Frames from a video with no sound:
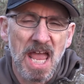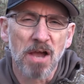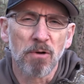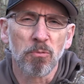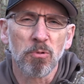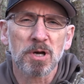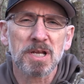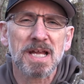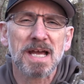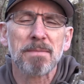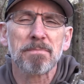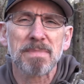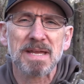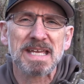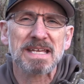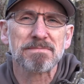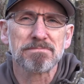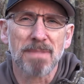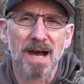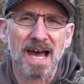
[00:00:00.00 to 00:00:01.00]
And what I
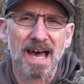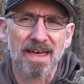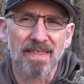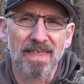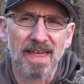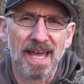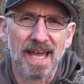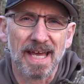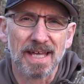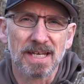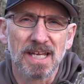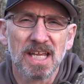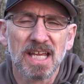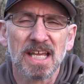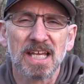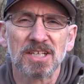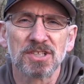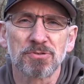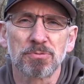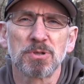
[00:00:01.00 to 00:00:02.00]
mean by that
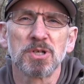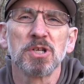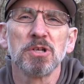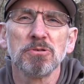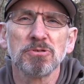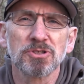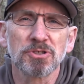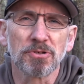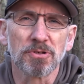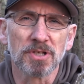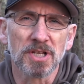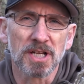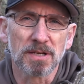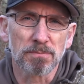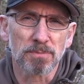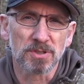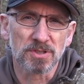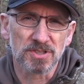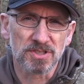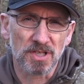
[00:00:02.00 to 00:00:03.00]
is reduce your
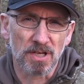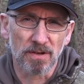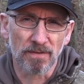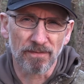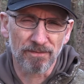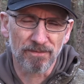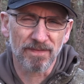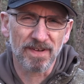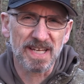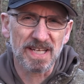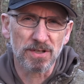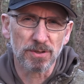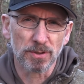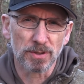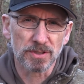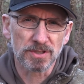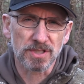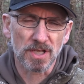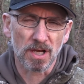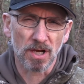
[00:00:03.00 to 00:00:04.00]
numbers of
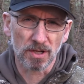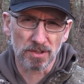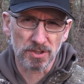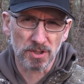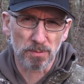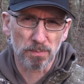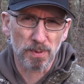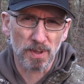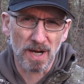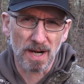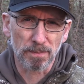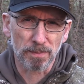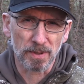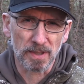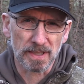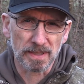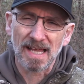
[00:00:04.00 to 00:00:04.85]
feeders on your property.